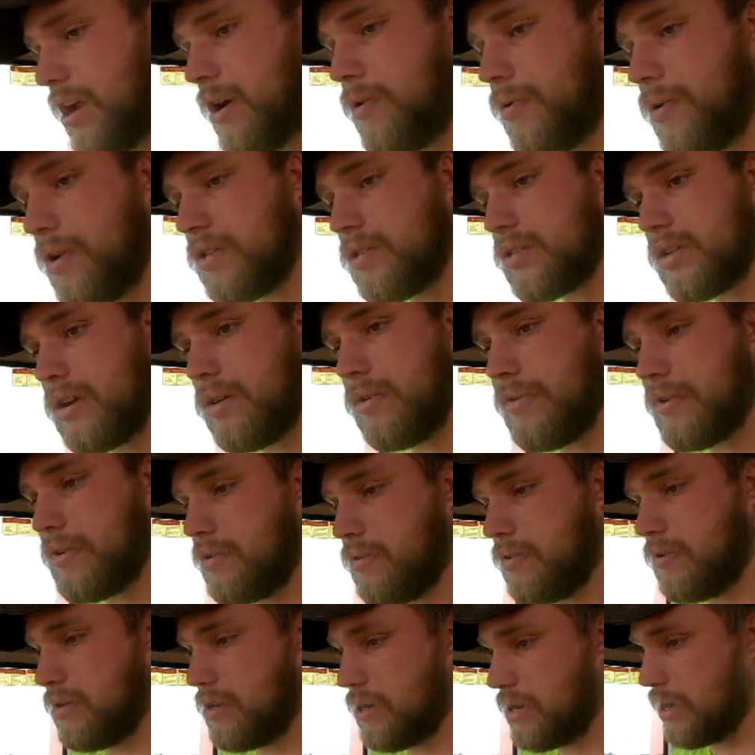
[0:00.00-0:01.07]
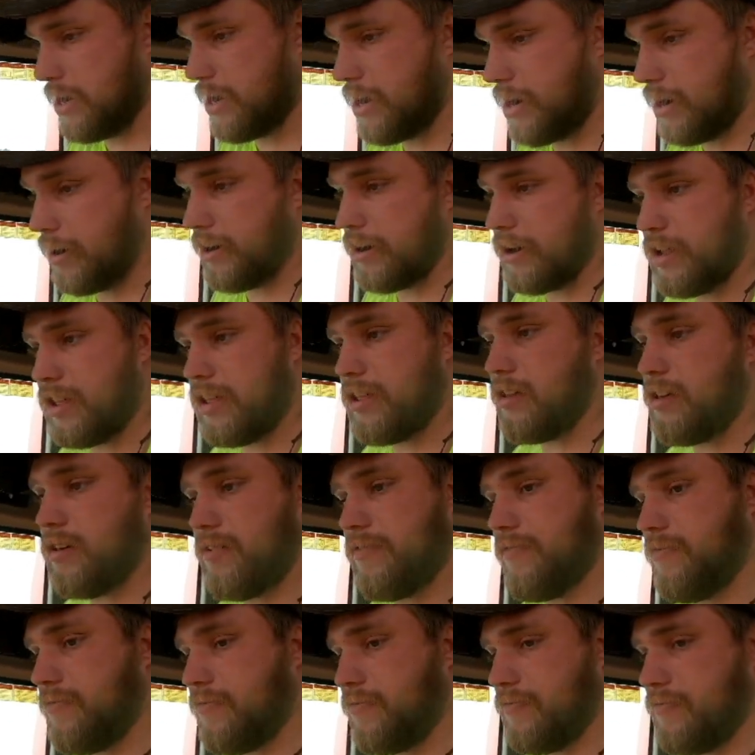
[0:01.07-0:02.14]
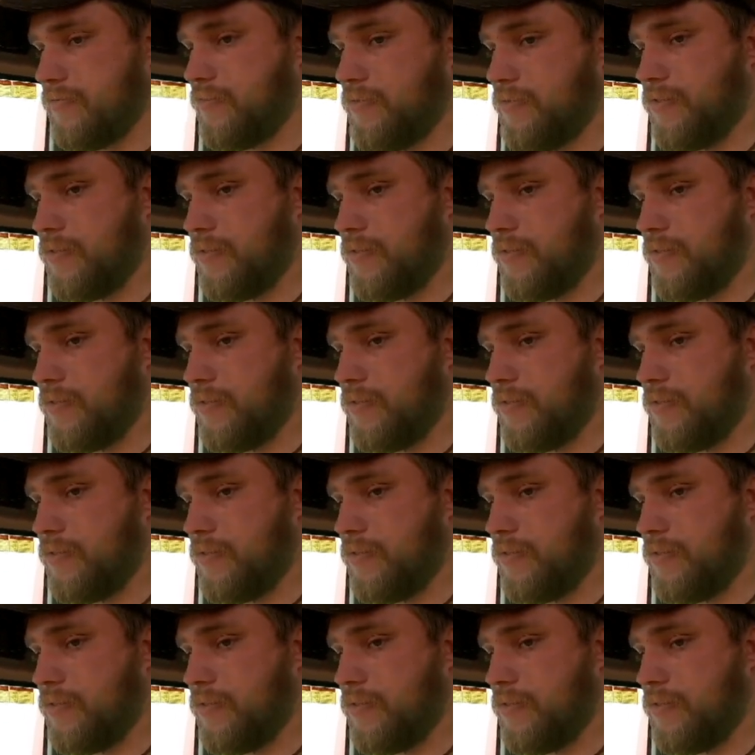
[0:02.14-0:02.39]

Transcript: hear what's going on there, and if